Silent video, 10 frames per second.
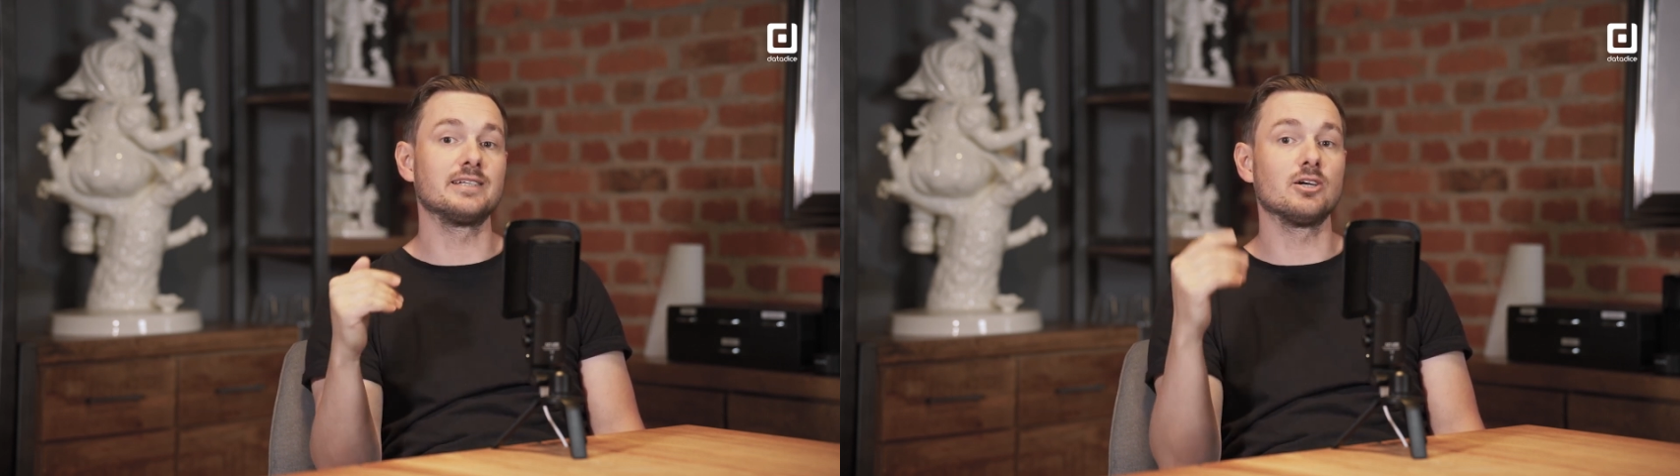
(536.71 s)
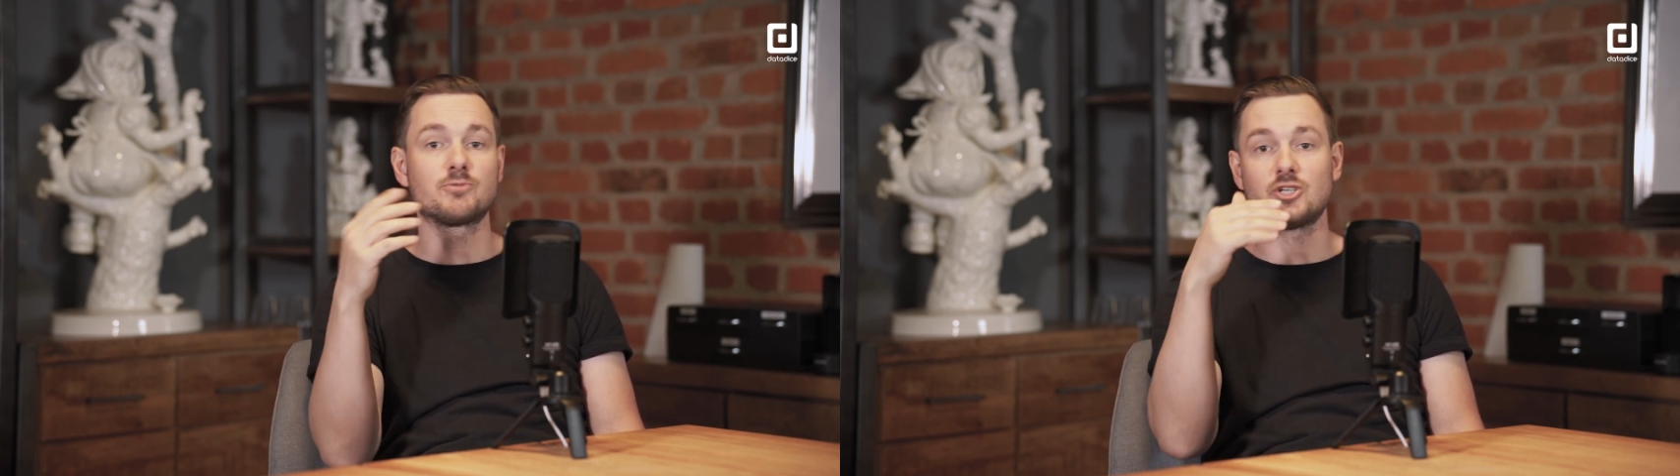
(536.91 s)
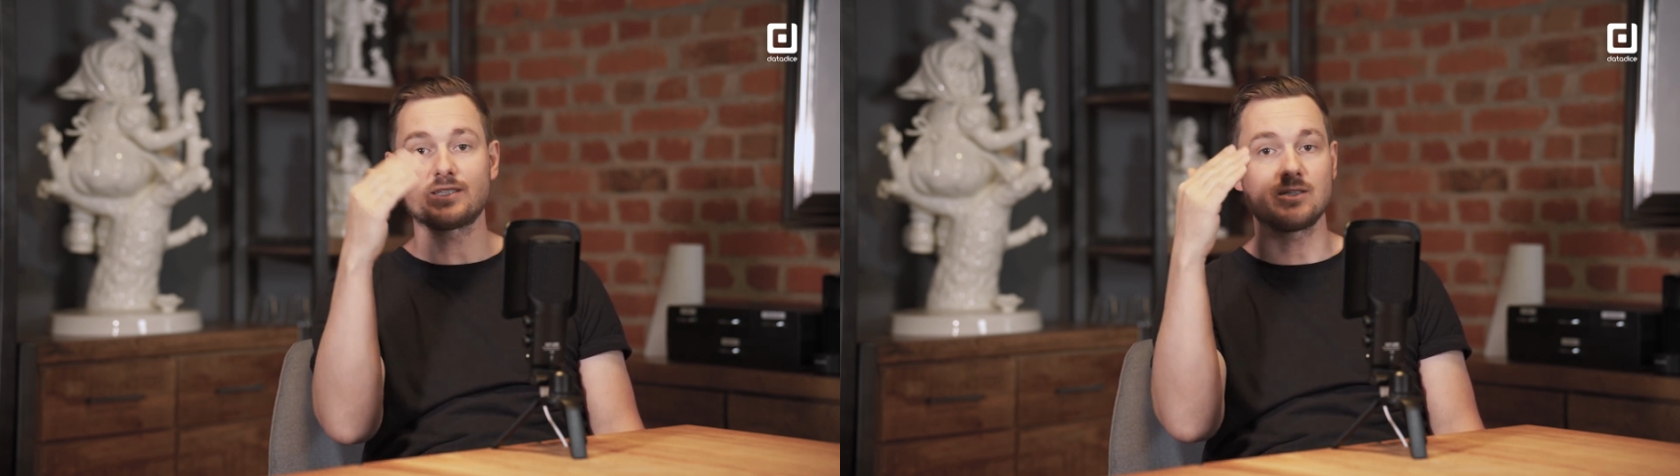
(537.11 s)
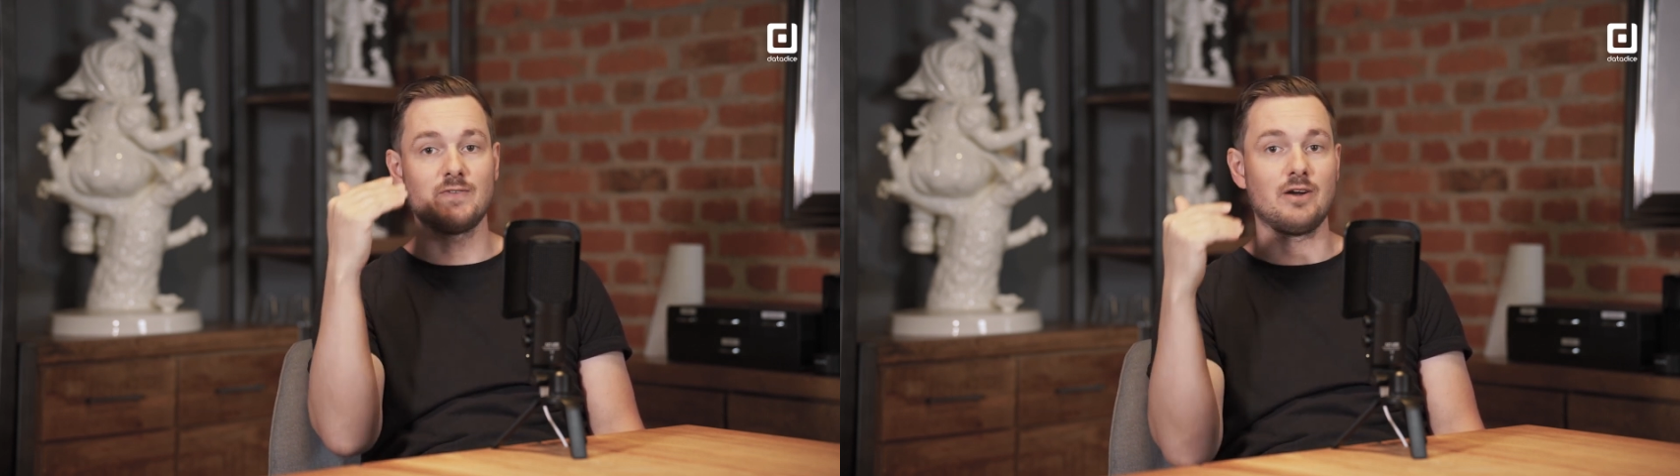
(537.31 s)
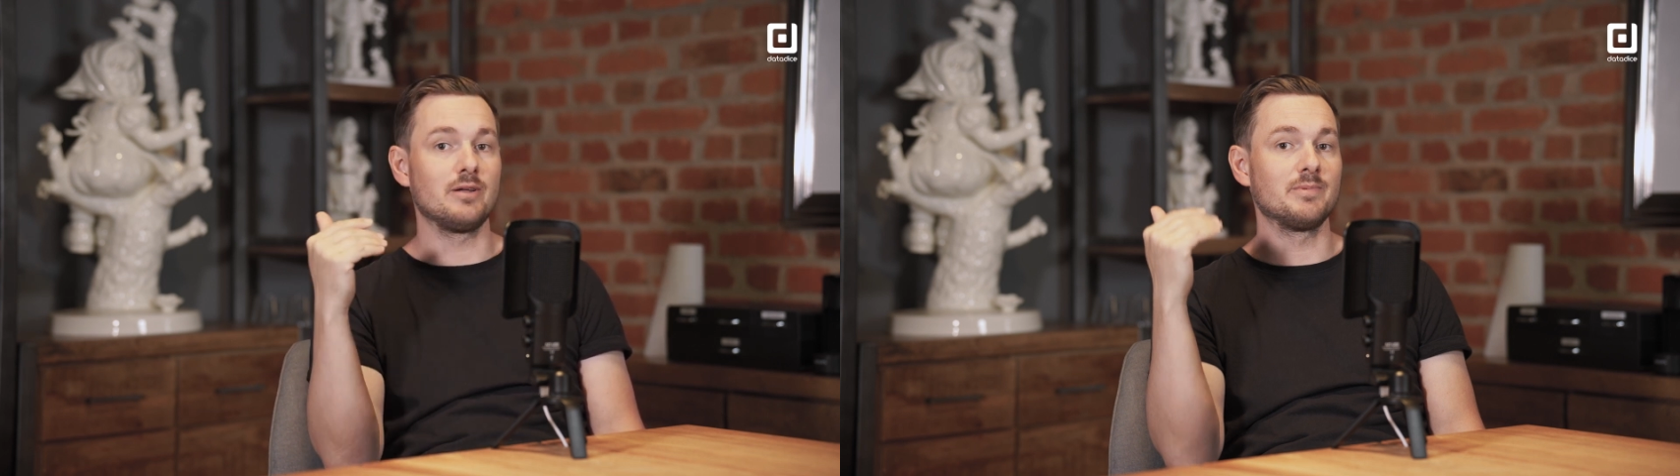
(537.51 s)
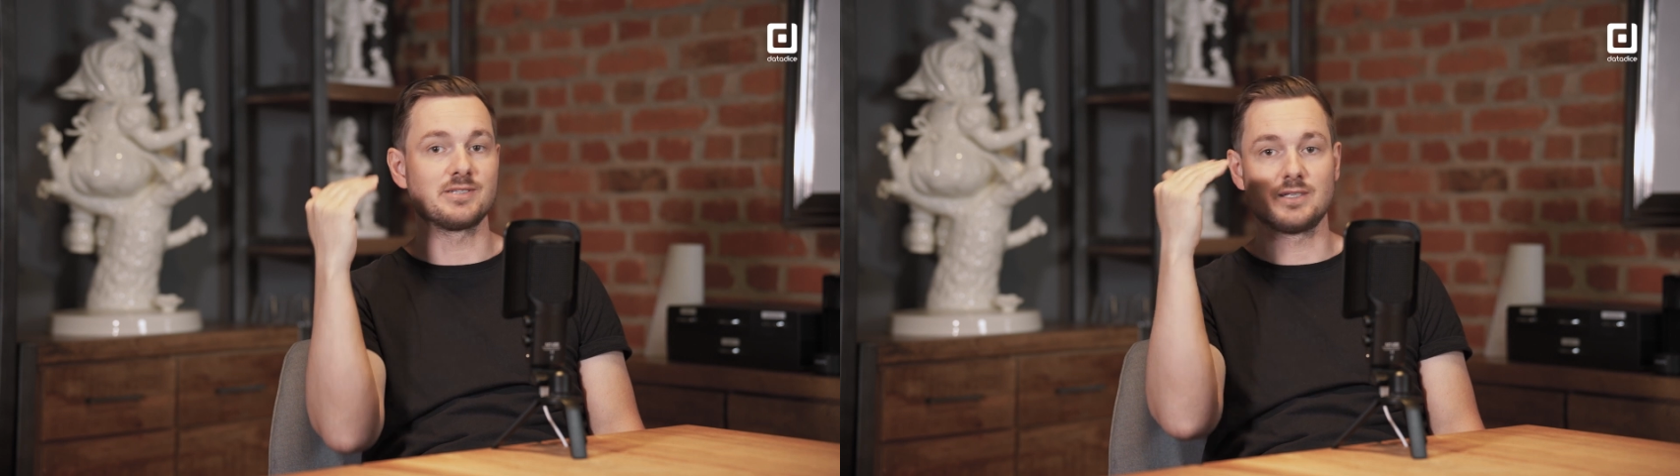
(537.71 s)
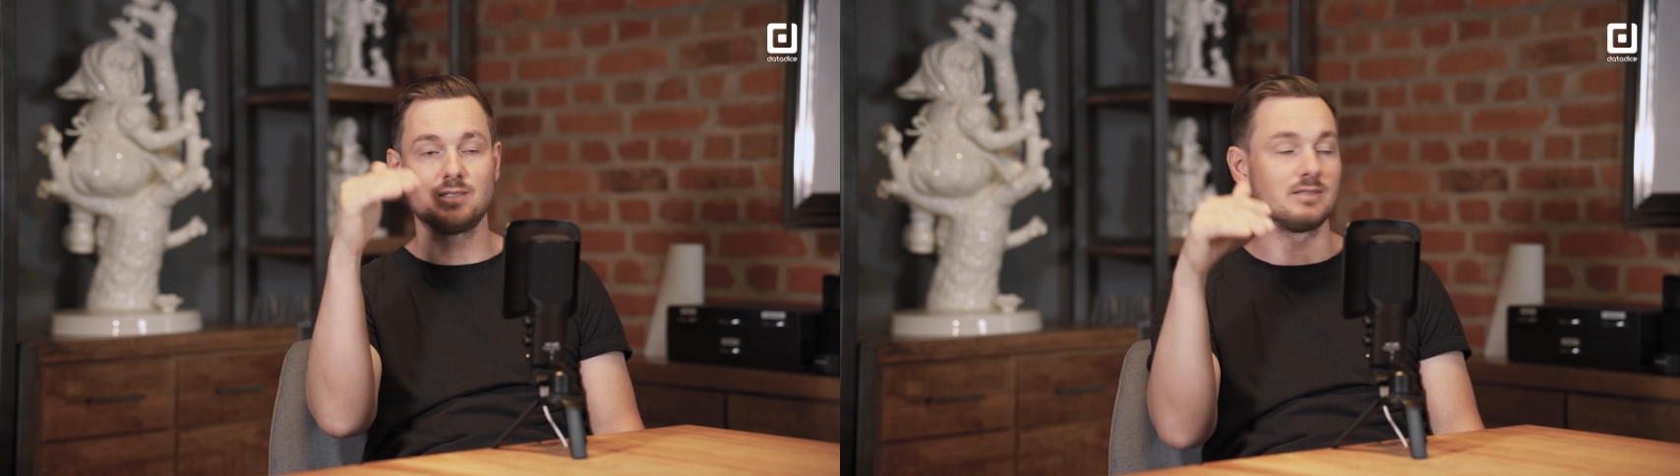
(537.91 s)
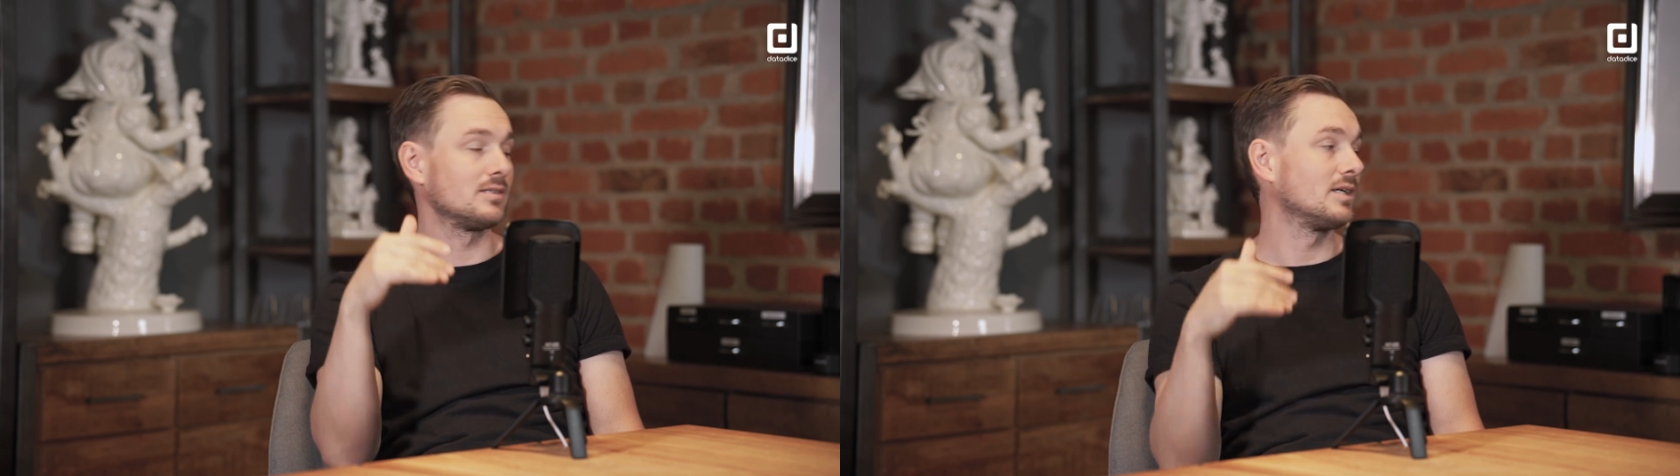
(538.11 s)
the objects and variables
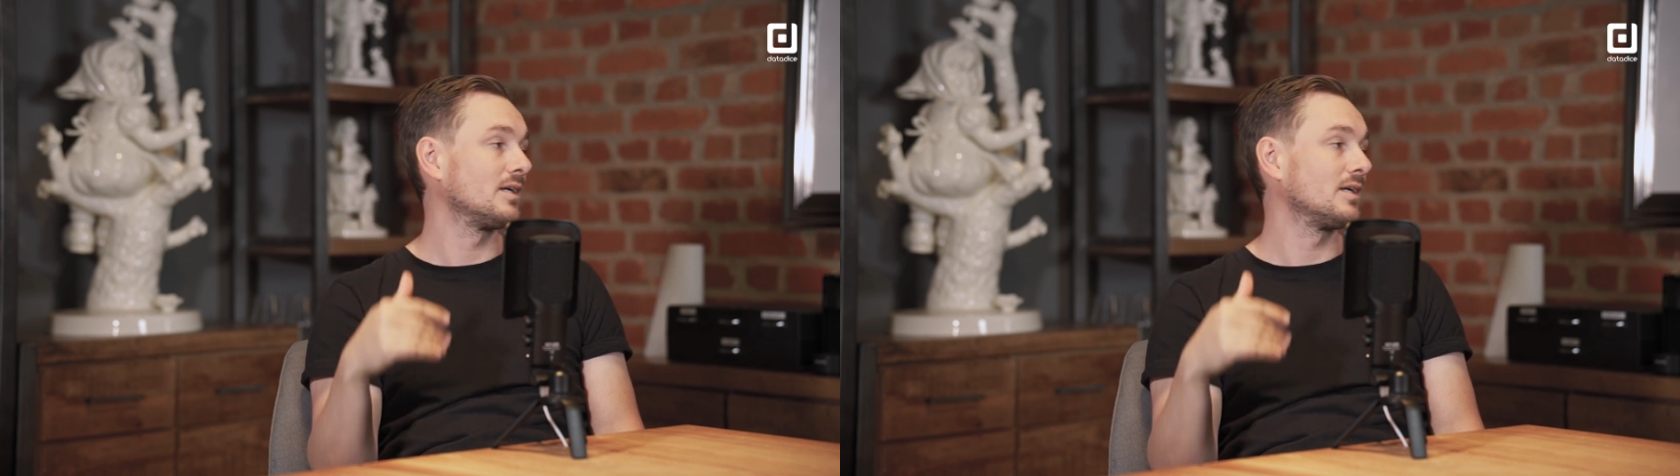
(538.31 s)
and